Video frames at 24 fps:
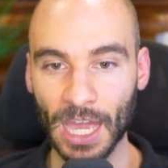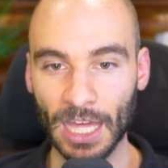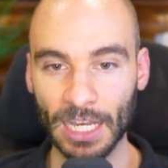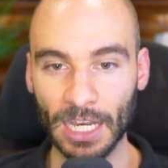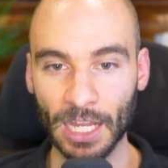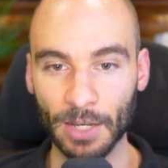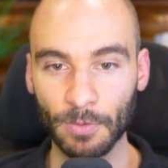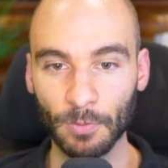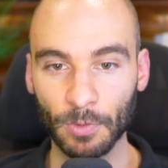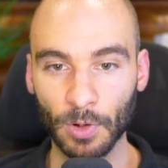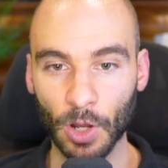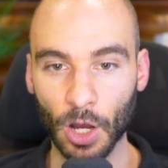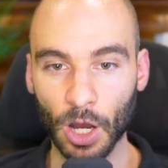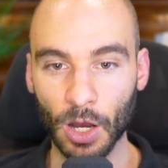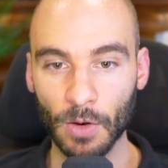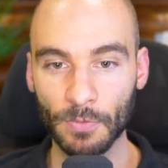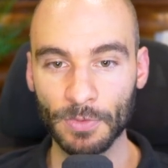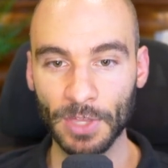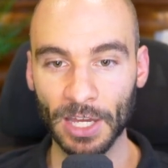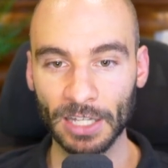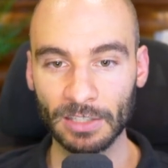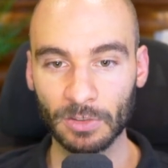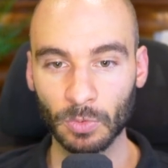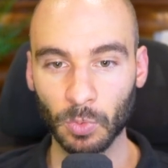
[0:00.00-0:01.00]
And then
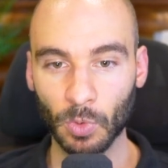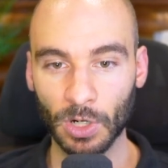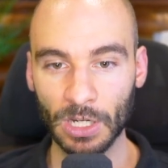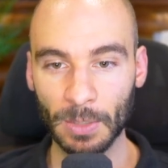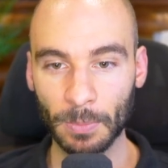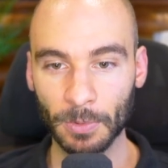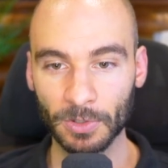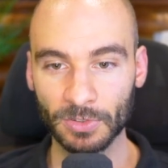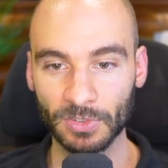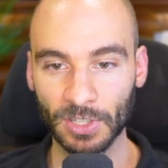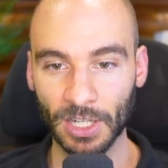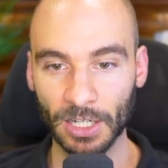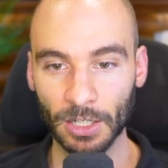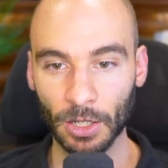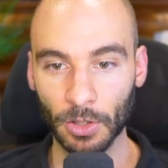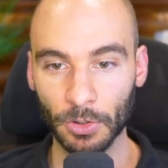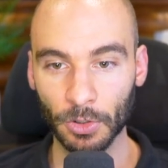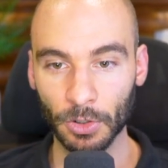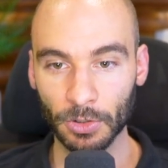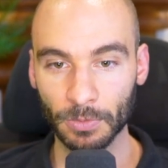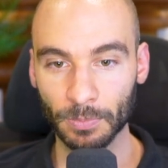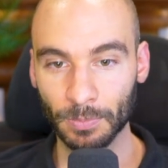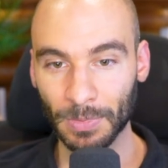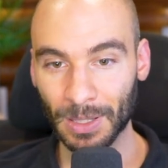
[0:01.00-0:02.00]
of that twenty percent,
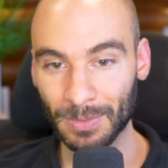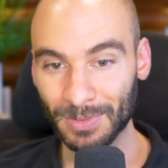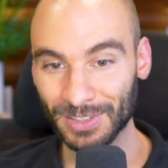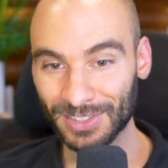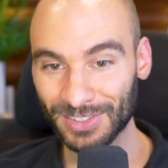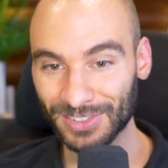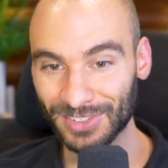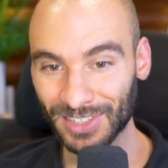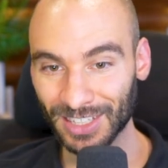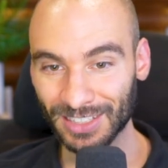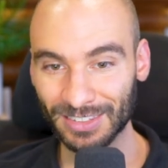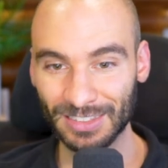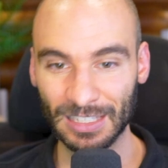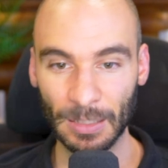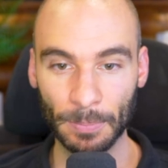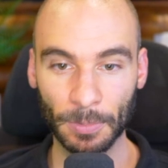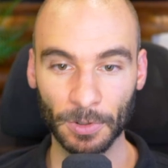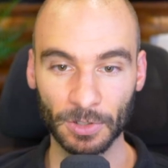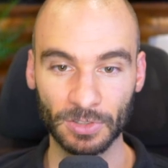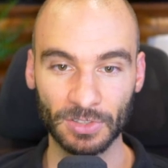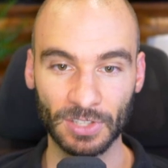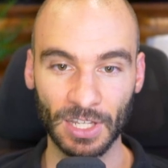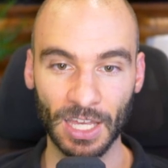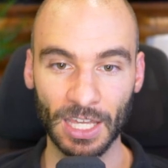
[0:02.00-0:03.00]
another maybe sixty
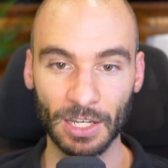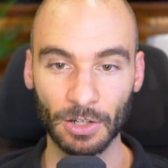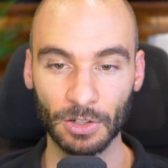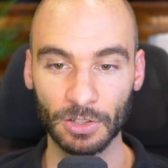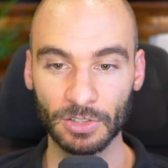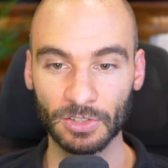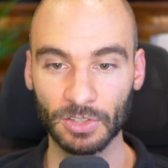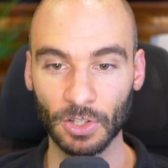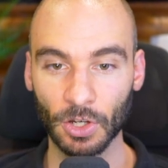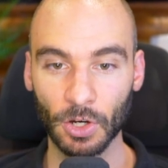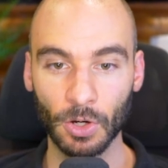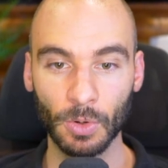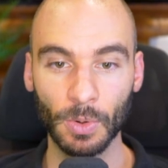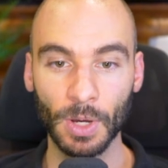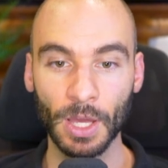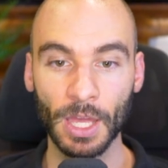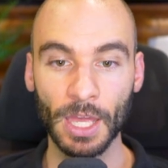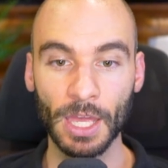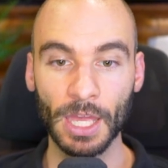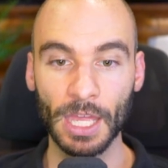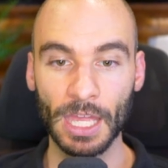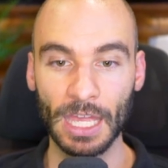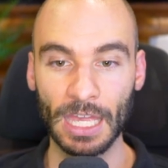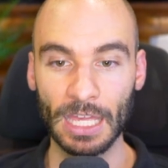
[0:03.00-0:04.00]
percent or so
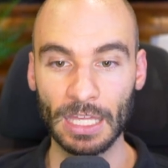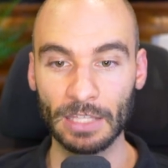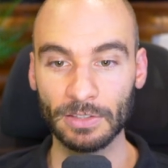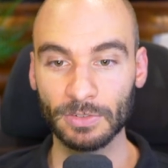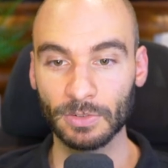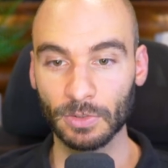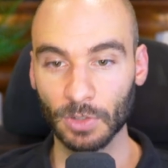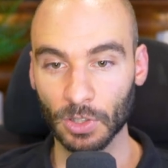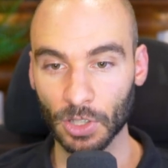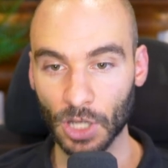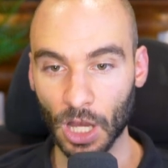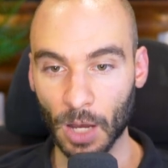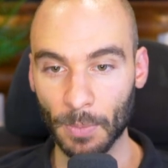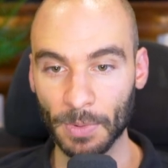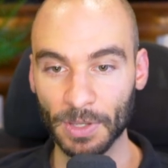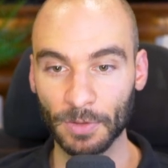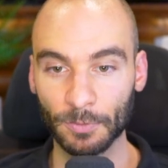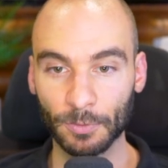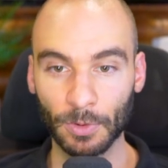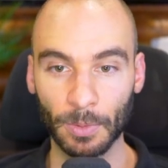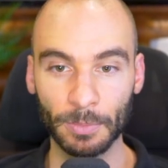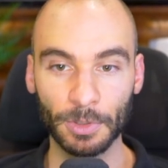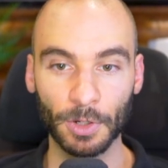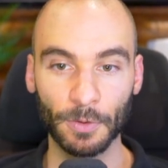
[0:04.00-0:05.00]
is
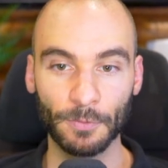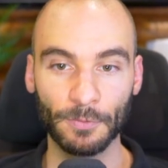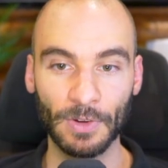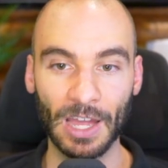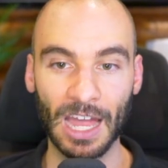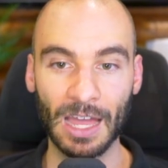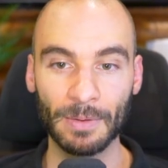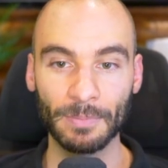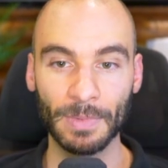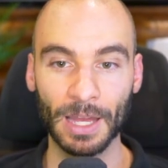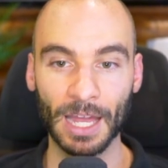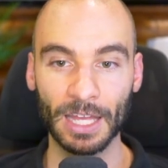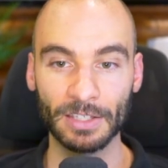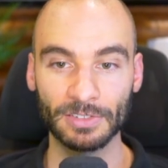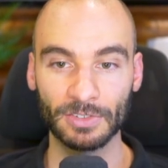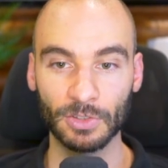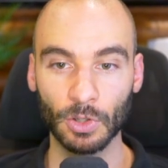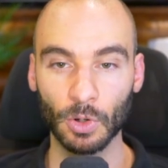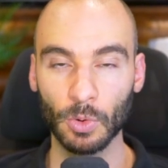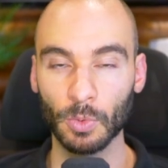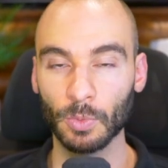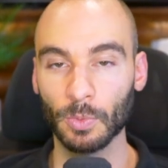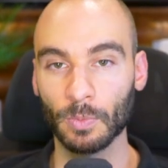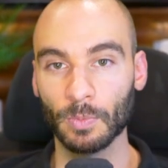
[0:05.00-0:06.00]
coming from their fat mass.
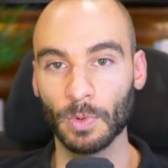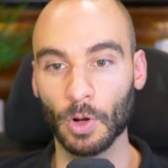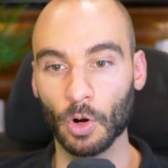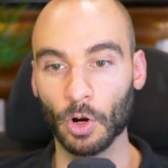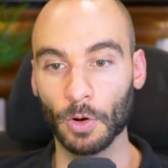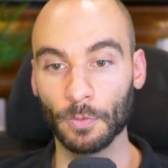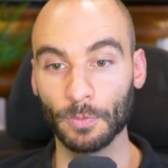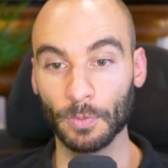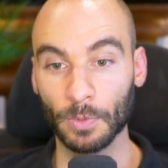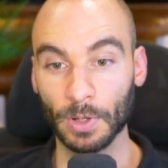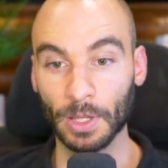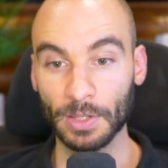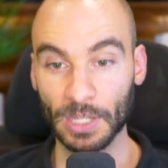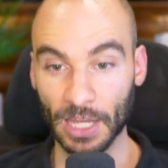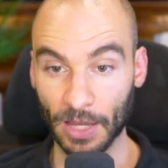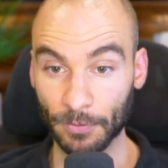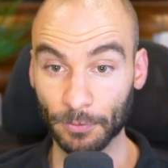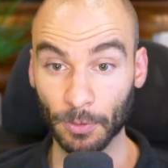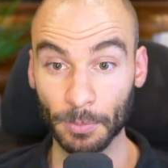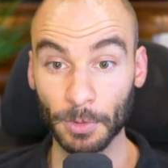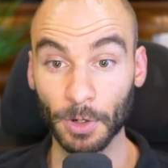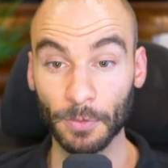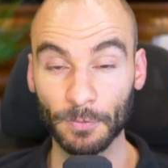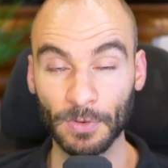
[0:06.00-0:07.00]
So, or yeah,
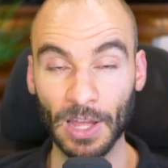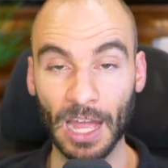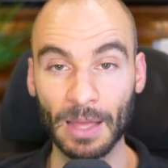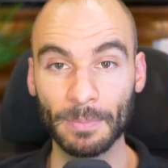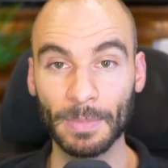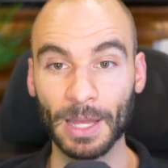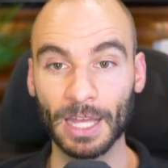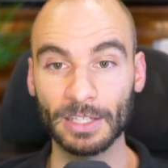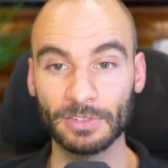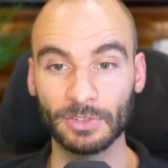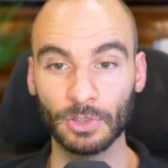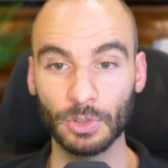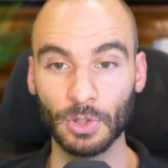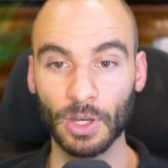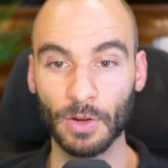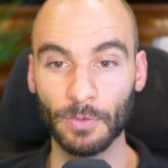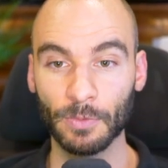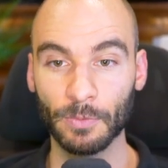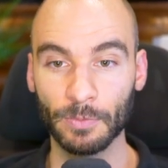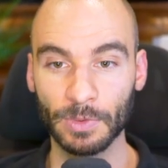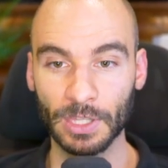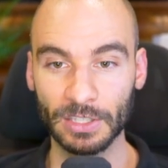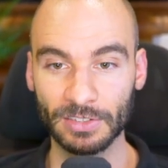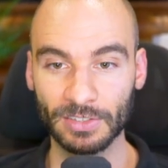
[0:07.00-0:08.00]
from their fat mass. So you
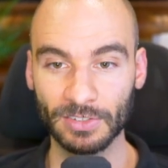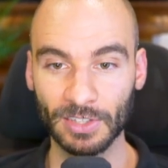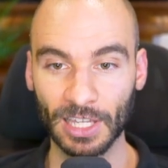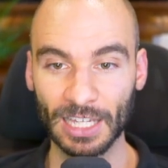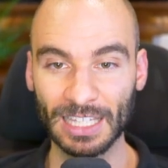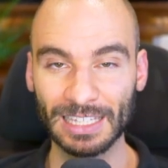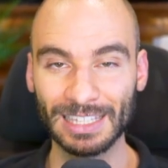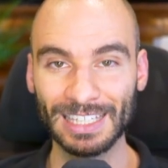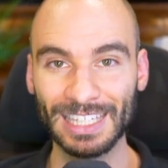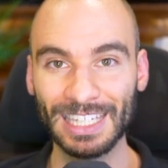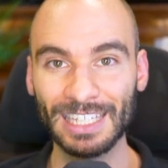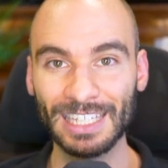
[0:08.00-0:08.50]
have, this is like